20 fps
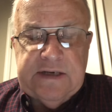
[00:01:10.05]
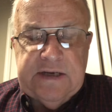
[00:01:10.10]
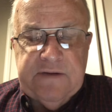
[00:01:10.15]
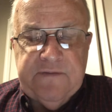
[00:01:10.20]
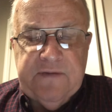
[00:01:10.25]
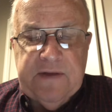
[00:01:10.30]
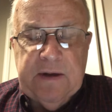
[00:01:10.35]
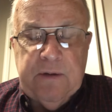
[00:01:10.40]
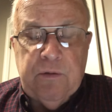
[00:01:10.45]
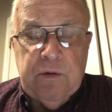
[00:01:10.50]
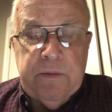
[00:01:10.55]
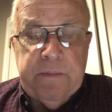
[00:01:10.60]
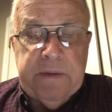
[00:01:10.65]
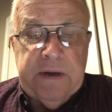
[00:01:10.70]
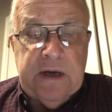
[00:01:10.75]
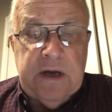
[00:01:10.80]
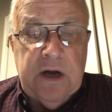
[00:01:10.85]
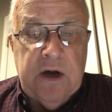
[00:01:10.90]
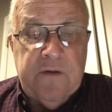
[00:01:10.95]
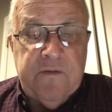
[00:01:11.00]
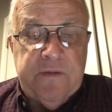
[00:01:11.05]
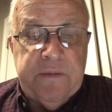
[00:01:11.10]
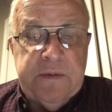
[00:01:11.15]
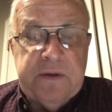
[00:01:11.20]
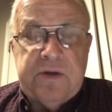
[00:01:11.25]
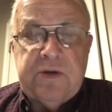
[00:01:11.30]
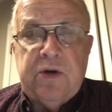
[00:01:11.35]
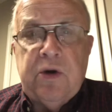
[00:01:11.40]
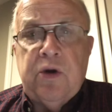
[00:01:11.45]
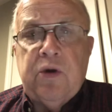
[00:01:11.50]
if they would be gone from
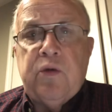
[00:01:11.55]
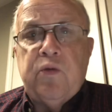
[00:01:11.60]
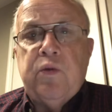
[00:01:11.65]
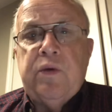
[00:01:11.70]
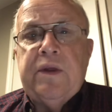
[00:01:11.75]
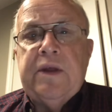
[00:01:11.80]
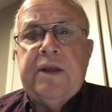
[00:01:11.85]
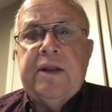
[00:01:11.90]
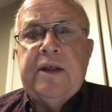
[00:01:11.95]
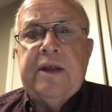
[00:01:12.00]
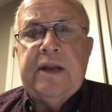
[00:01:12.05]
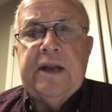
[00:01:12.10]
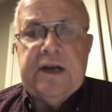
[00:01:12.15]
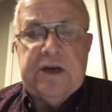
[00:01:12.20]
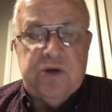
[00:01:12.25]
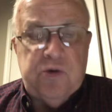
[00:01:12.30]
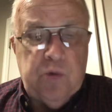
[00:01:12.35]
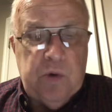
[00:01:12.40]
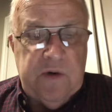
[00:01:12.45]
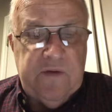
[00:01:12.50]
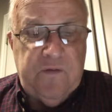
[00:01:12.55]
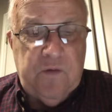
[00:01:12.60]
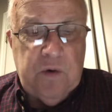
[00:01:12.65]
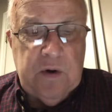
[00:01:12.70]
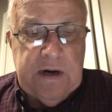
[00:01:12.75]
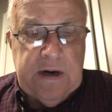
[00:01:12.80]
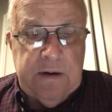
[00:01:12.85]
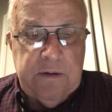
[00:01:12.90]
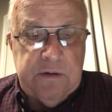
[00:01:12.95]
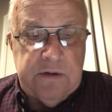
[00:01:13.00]
this earth within the next
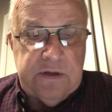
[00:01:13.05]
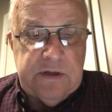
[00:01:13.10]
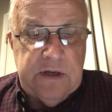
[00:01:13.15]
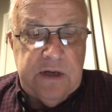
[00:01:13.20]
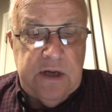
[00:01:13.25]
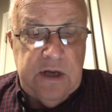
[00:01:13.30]
24 hours.